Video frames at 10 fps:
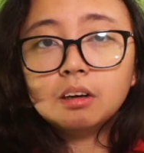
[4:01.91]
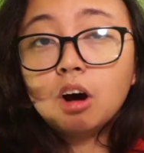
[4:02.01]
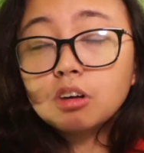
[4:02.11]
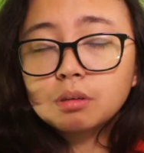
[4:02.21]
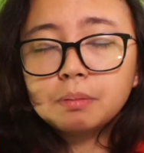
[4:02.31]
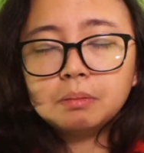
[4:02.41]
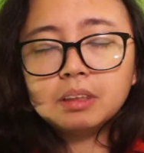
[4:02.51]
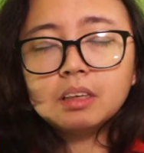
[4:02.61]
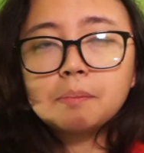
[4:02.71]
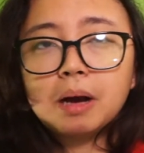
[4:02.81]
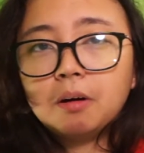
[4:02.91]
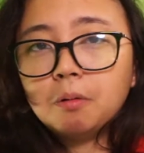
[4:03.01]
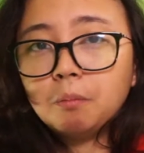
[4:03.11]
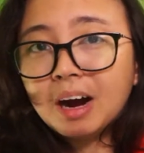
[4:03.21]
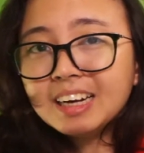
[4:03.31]
It also made me think
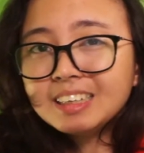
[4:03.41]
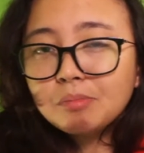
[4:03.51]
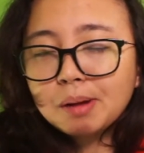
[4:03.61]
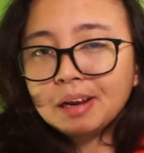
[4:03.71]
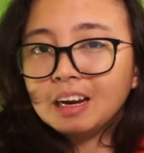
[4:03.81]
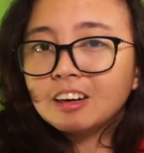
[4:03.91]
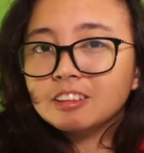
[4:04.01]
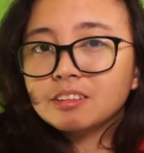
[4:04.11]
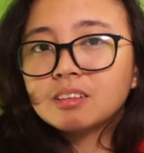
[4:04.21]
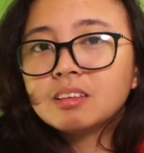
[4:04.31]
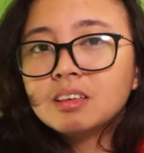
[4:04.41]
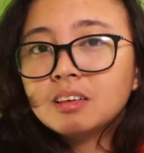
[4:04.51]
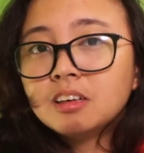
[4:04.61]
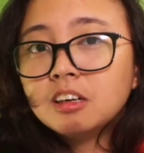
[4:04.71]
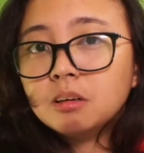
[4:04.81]
about why did my parents
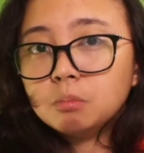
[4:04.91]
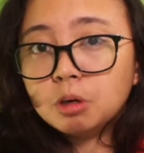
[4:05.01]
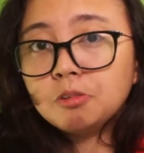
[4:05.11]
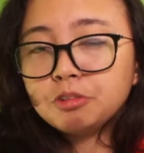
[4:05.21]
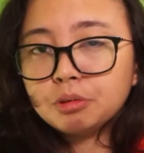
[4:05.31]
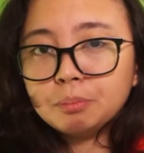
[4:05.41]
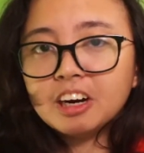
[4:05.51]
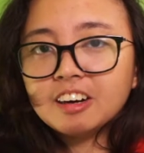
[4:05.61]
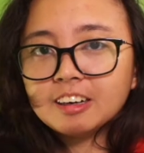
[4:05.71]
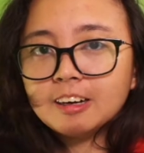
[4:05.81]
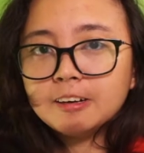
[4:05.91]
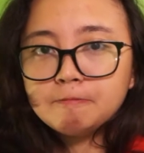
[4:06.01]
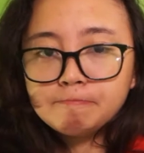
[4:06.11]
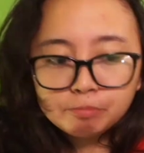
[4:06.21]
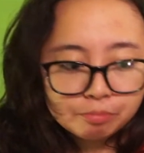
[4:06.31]
move to America?
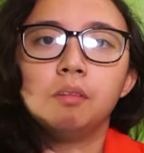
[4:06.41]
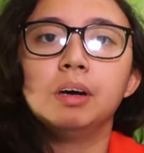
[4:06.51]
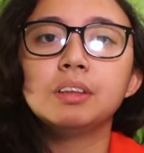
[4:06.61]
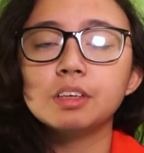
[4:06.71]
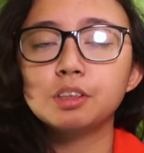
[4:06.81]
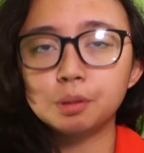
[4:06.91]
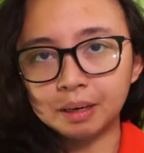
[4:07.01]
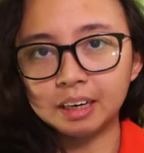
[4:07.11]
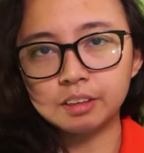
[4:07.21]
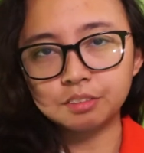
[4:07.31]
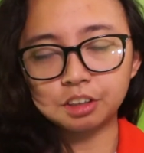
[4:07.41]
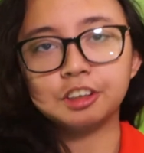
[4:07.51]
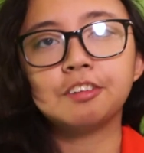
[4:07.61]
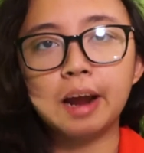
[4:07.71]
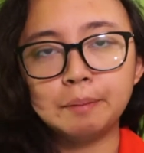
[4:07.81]
Whether it's your parents or
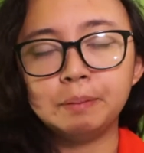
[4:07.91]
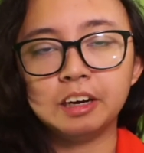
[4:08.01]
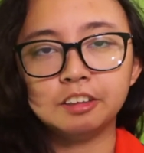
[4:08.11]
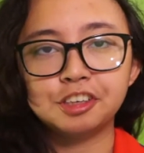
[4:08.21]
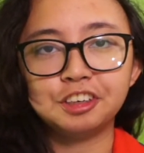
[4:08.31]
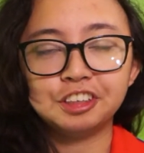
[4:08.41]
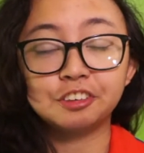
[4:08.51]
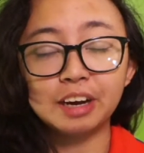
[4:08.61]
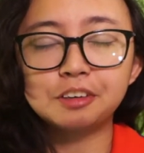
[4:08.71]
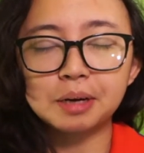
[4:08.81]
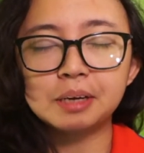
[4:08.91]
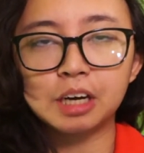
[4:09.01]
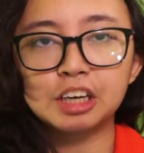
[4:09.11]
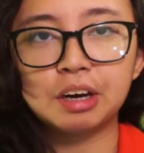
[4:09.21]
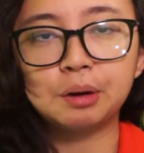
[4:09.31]
your grandparents or your great great
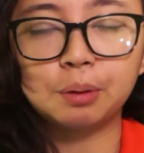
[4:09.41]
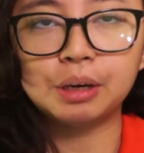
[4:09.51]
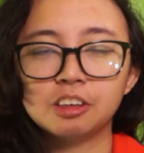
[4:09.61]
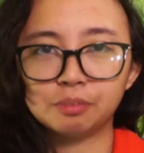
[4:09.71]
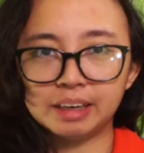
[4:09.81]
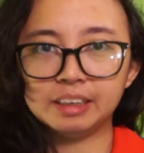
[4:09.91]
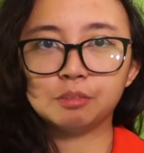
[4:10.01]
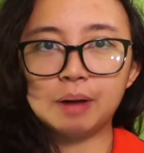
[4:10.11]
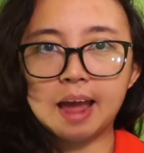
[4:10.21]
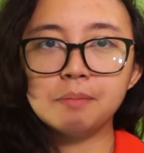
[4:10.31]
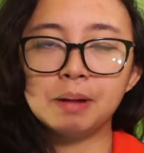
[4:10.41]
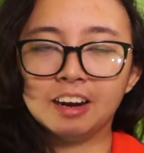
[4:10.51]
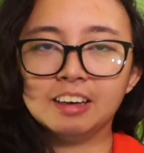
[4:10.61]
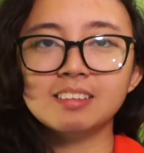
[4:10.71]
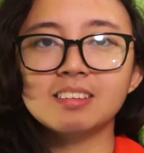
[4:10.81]
great great great great
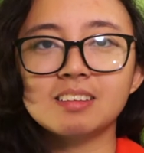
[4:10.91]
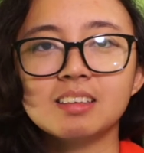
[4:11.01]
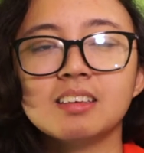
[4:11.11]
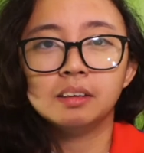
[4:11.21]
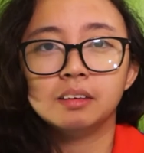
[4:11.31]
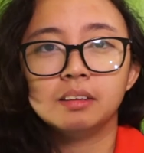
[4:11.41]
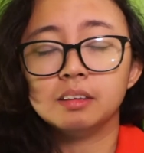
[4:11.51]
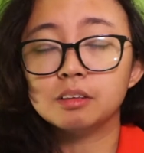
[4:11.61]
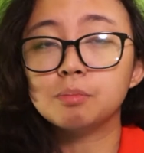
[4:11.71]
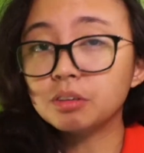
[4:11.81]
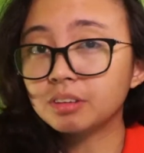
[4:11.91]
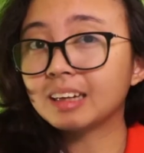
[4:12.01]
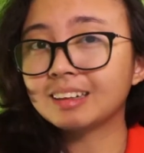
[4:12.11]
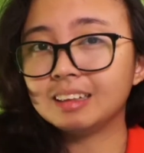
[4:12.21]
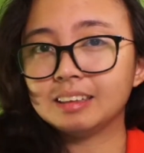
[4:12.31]
grandparents, it's most
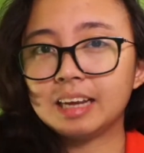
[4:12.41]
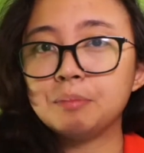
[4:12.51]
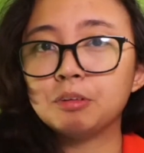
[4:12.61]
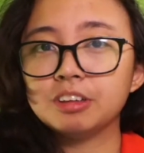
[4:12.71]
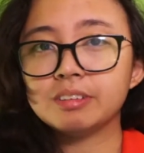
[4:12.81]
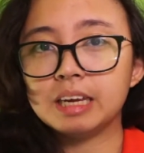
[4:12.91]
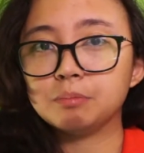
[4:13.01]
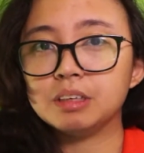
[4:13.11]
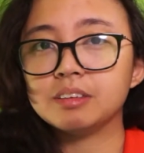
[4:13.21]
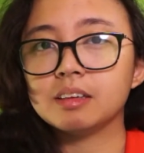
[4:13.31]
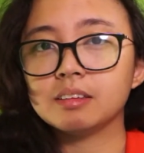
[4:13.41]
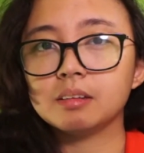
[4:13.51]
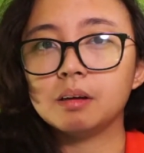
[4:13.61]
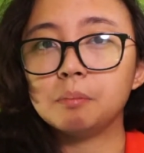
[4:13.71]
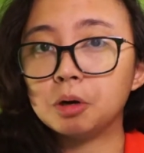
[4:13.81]
likely that they came for the same reason as
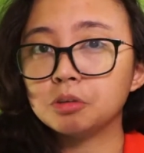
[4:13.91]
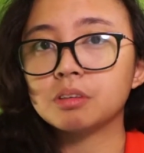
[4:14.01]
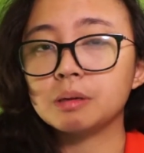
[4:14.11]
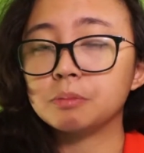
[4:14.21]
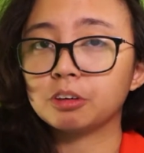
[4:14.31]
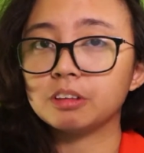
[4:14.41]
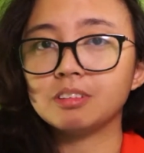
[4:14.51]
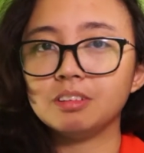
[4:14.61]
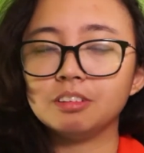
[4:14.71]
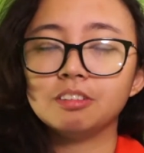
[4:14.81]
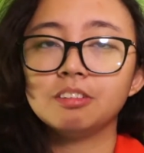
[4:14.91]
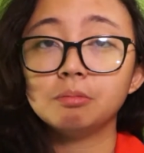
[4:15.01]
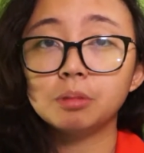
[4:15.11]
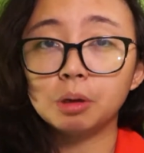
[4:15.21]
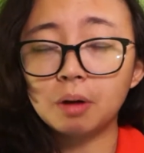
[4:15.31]
most immigrants do.
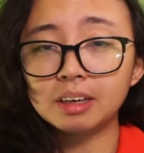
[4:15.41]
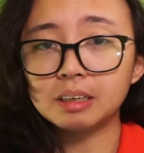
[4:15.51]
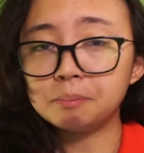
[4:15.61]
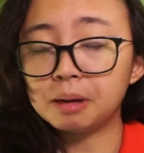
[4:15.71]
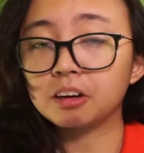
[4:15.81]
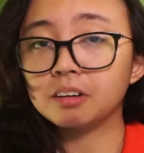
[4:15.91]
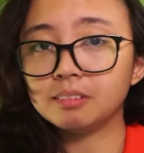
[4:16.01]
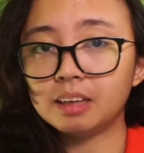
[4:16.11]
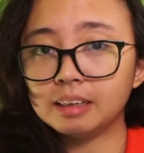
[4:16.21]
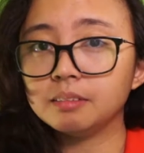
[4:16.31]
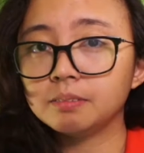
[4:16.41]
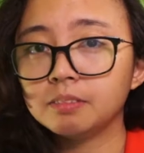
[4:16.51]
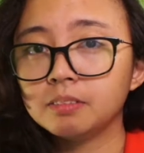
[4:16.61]
They want a better life